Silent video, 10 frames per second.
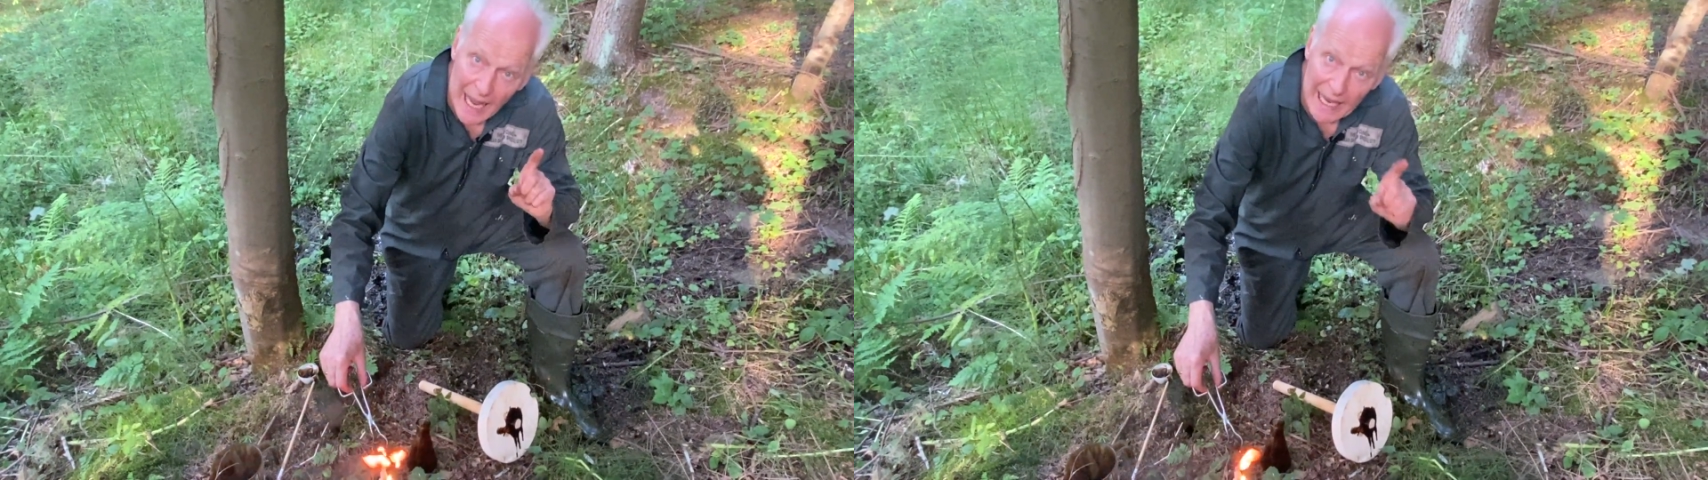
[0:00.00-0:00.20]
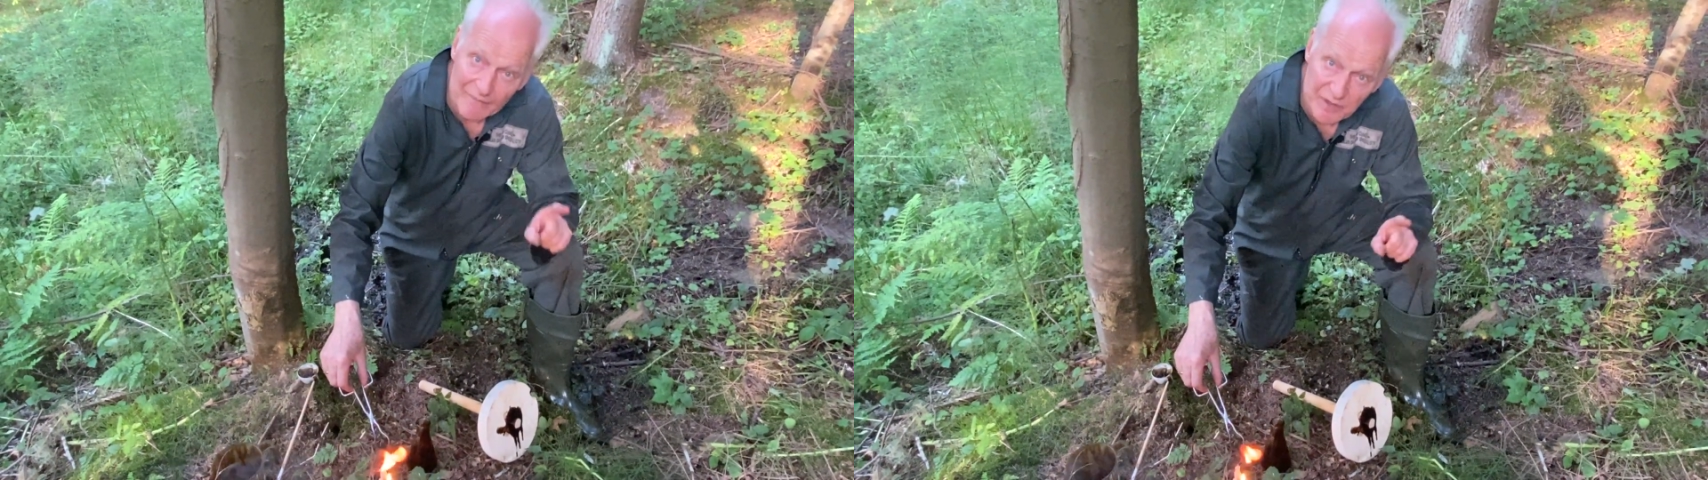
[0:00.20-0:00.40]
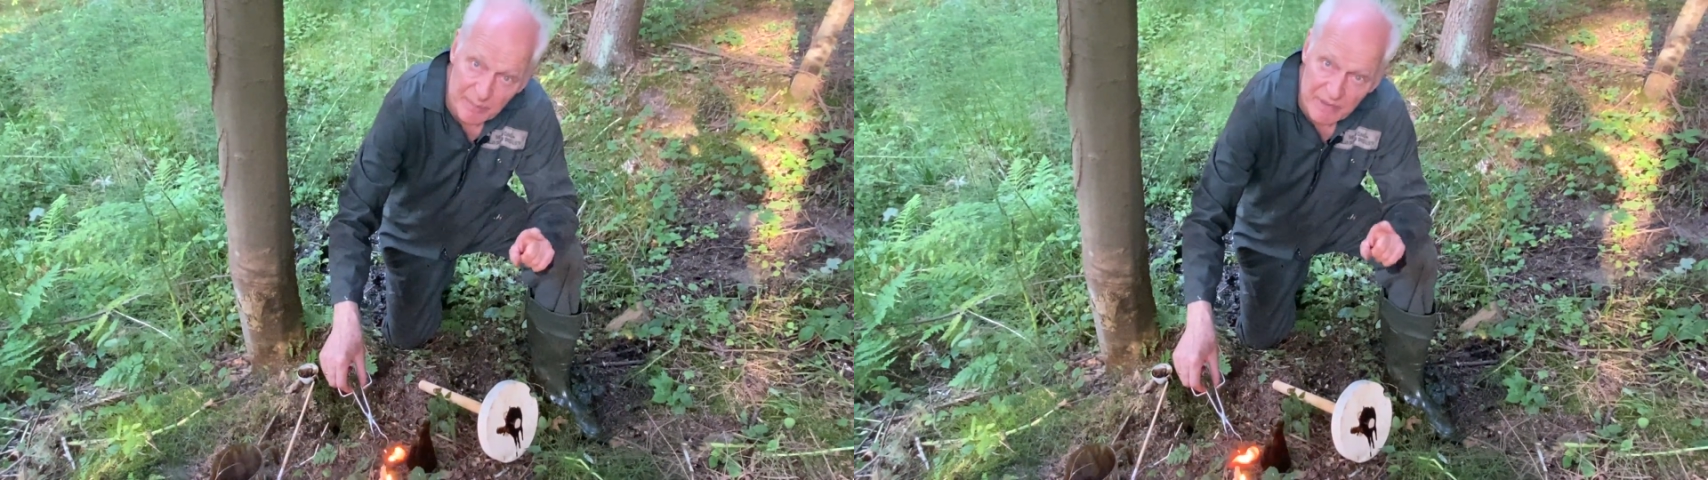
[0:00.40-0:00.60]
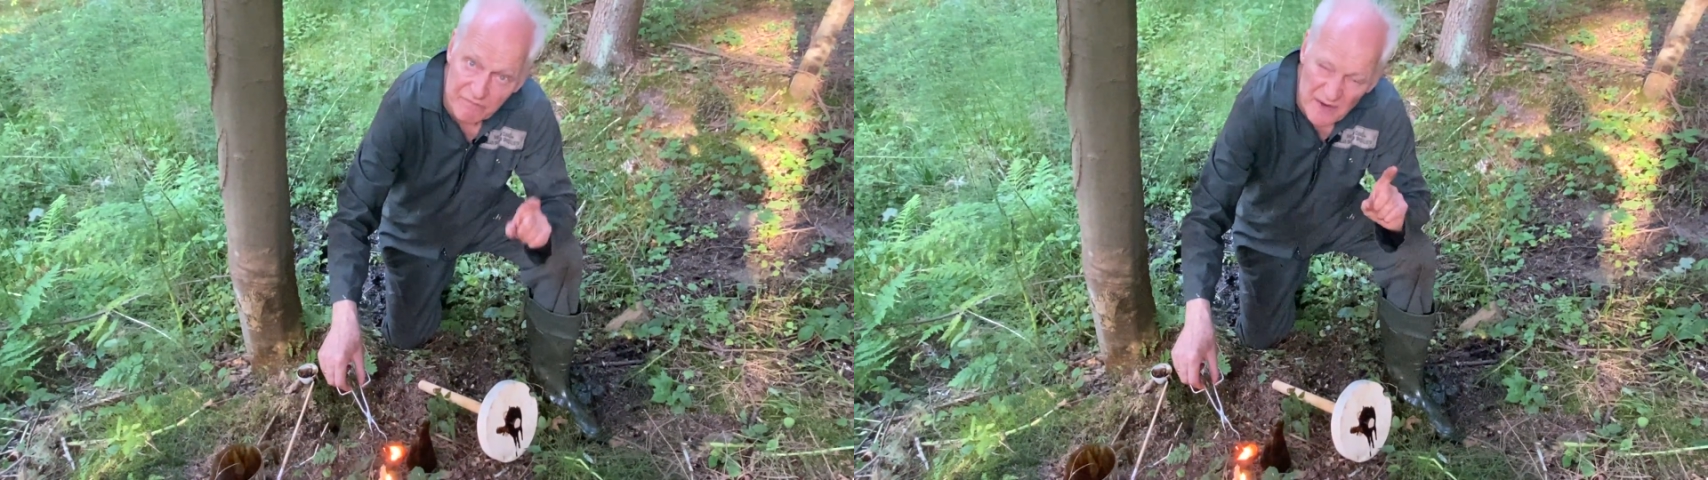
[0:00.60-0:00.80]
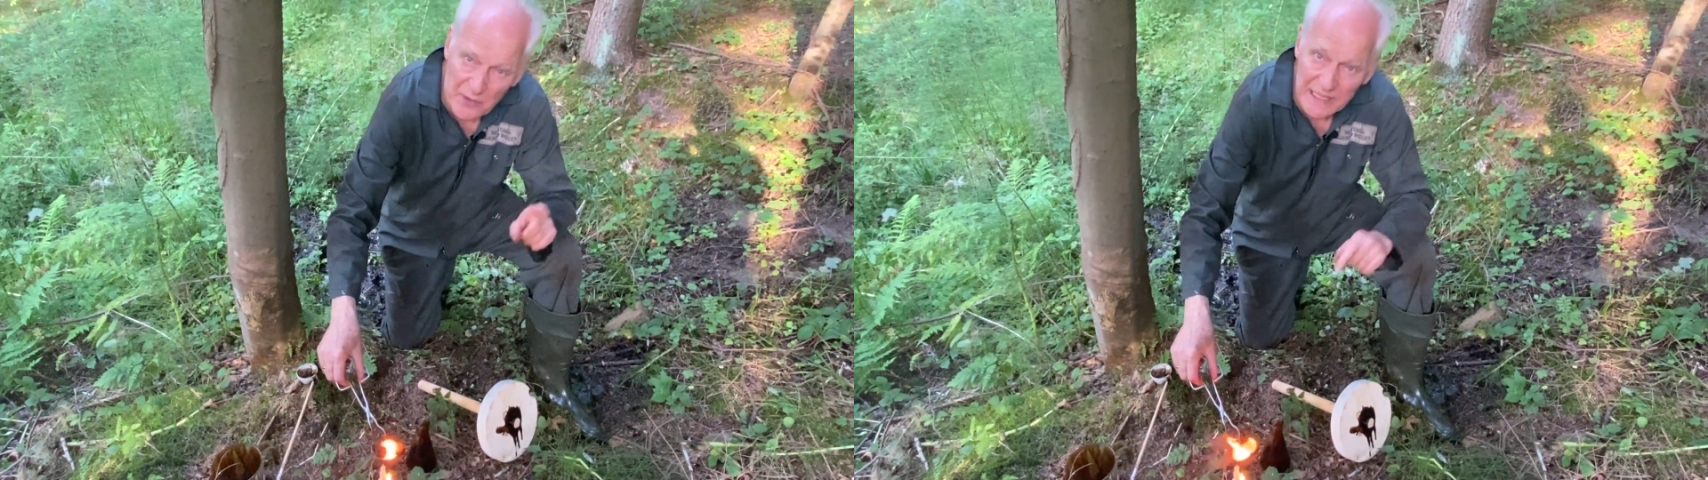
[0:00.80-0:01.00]
I have to be
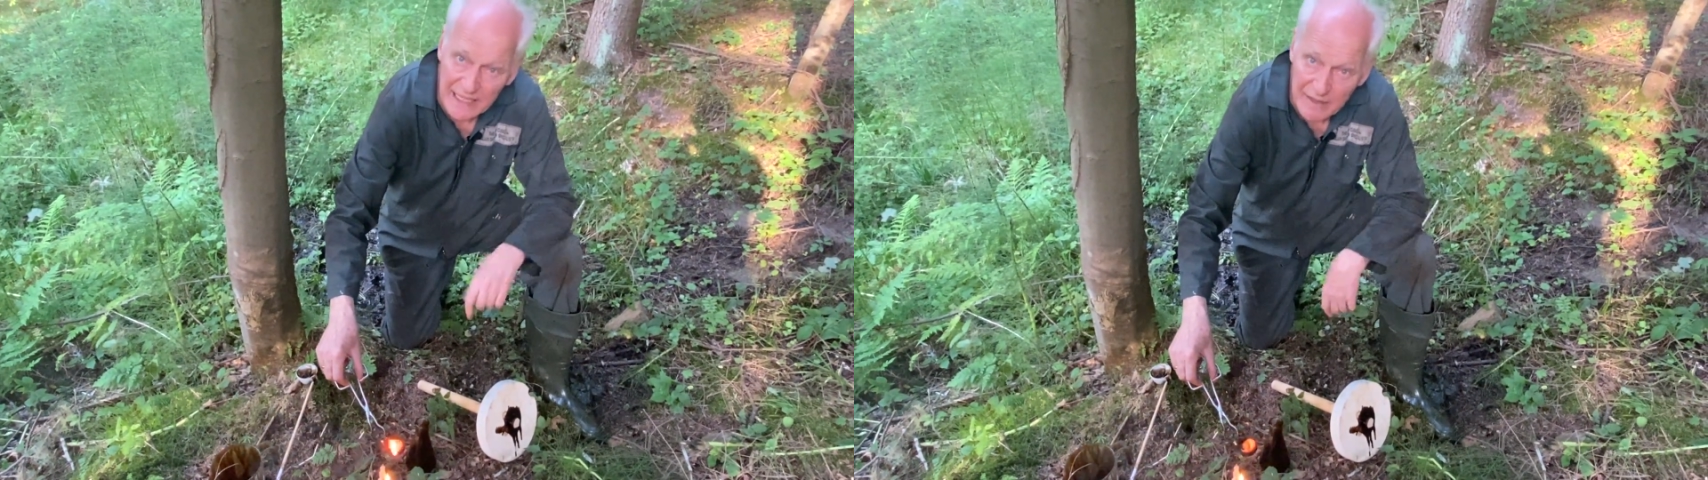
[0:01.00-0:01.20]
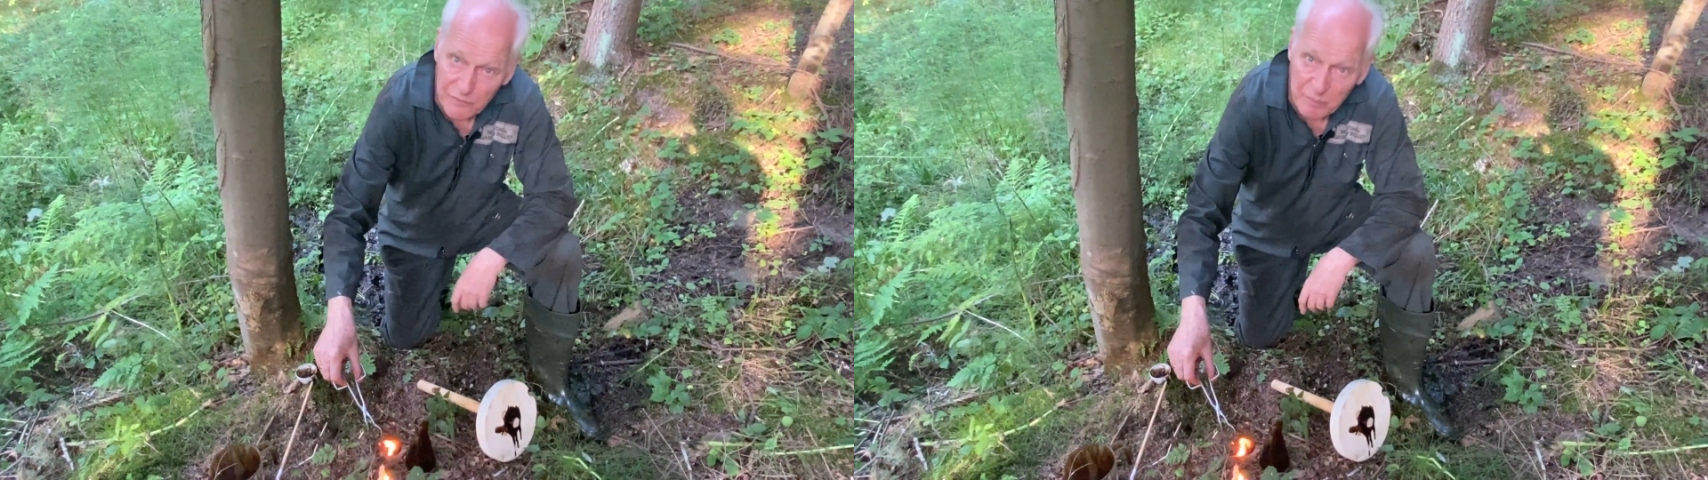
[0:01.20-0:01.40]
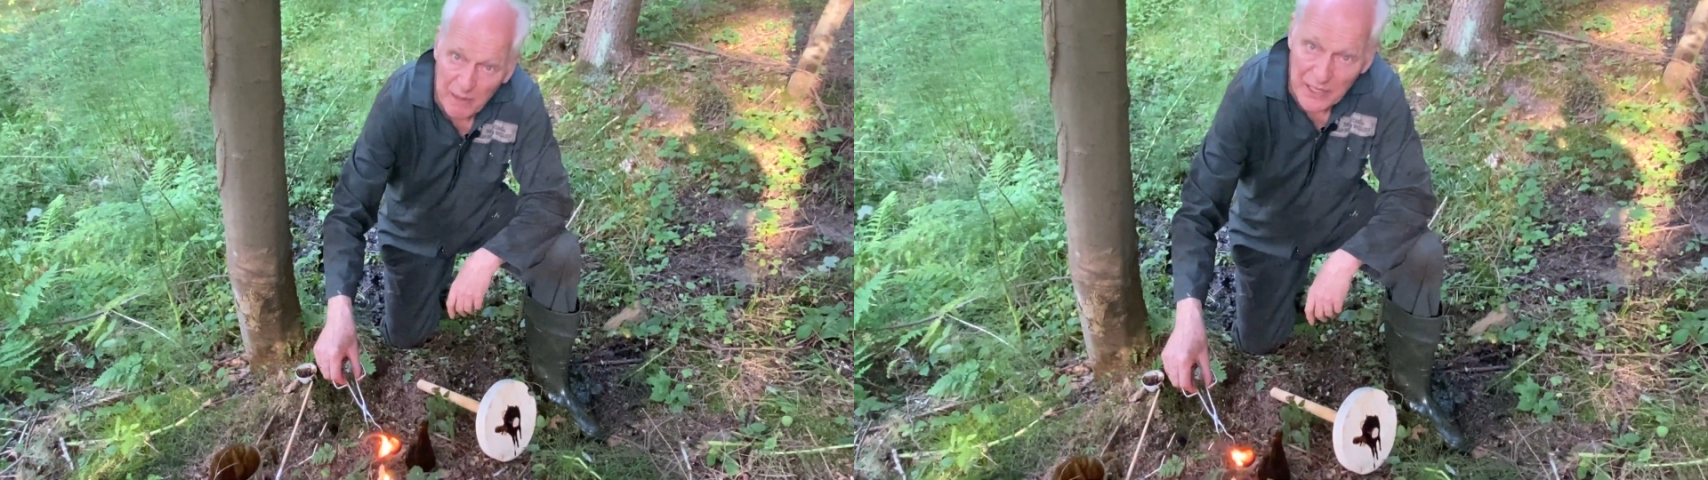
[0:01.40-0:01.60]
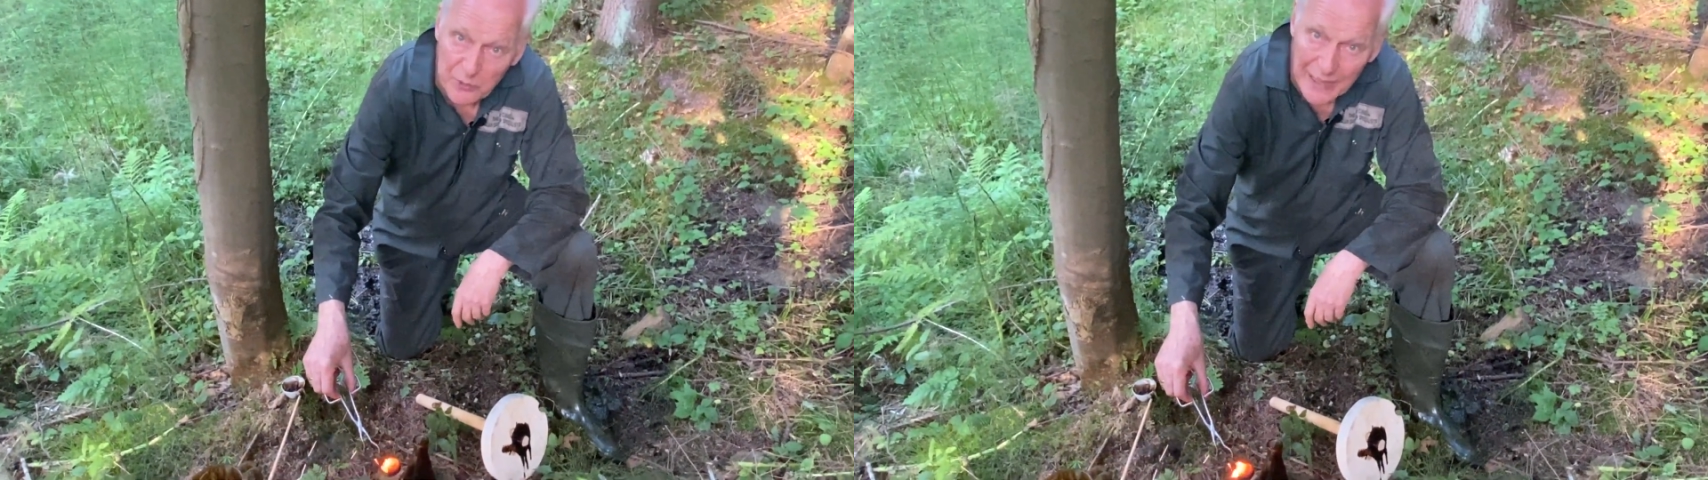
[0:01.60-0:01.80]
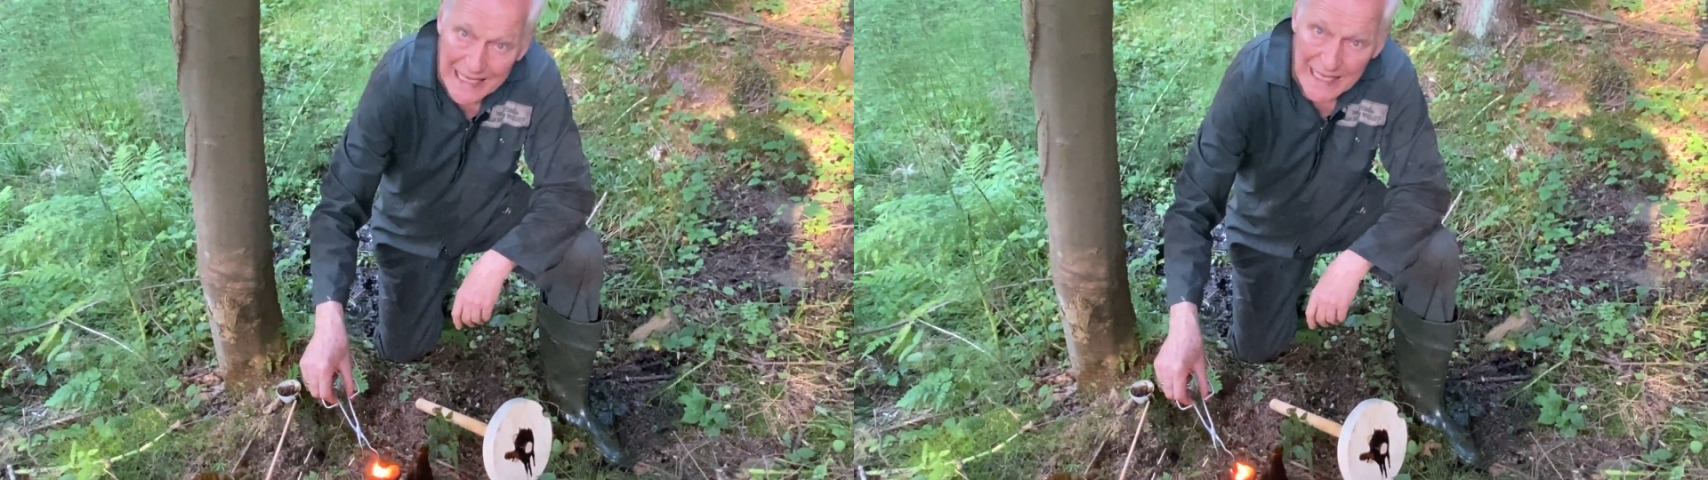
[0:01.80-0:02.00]
very careful, by the
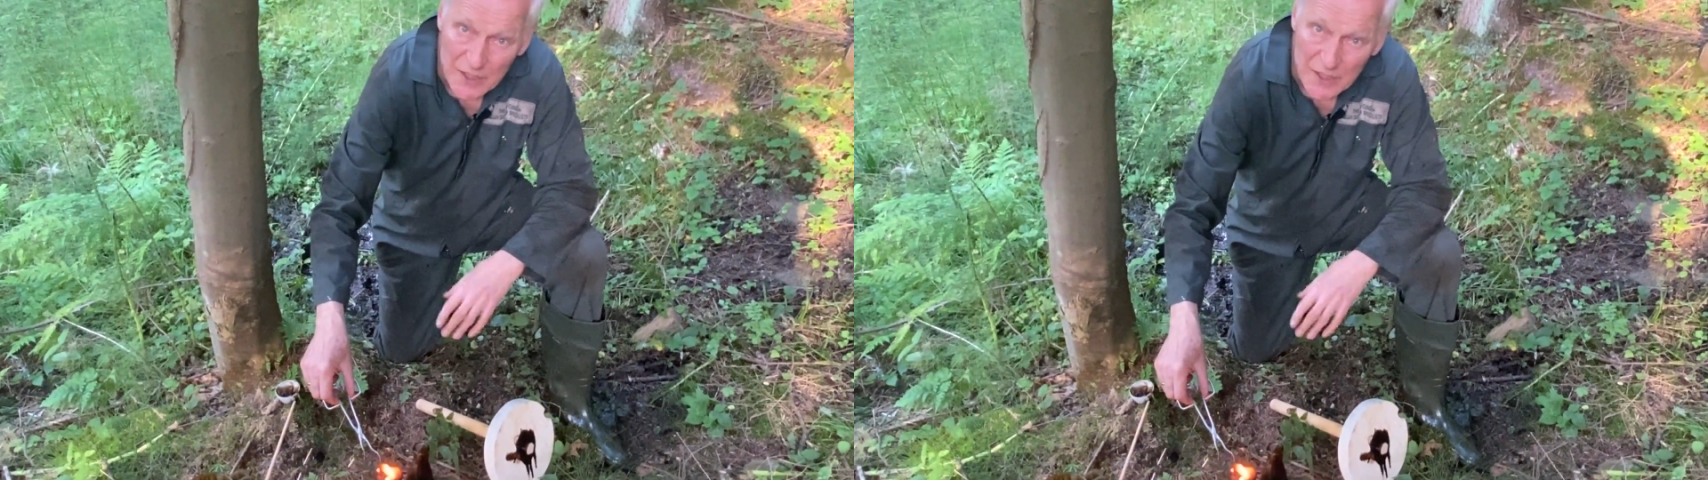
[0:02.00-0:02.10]
way,